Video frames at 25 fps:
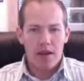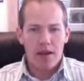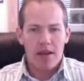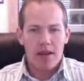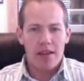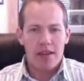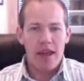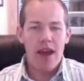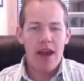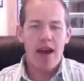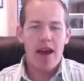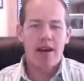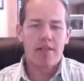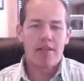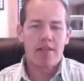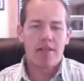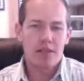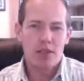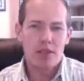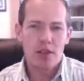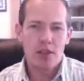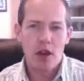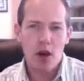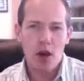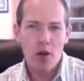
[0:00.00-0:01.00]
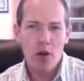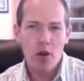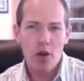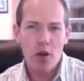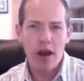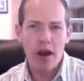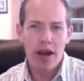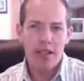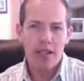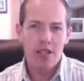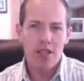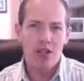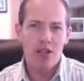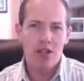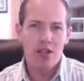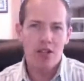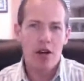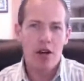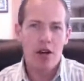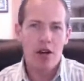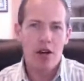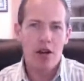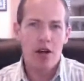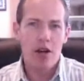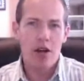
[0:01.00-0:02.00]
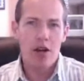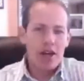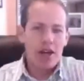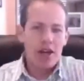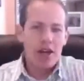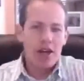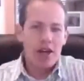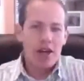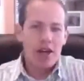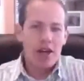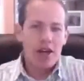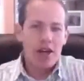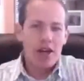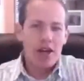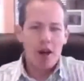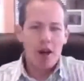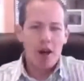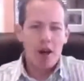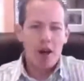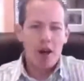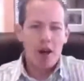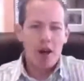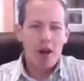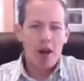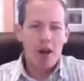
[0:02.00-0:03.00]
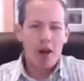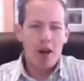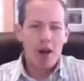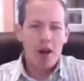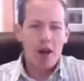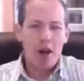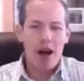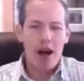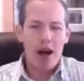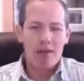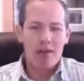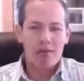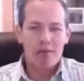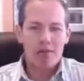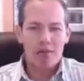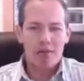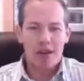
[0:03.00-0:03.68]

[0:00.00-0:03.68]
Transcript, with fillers: Yeah, so I started, I've been an entrepreneur my whole life.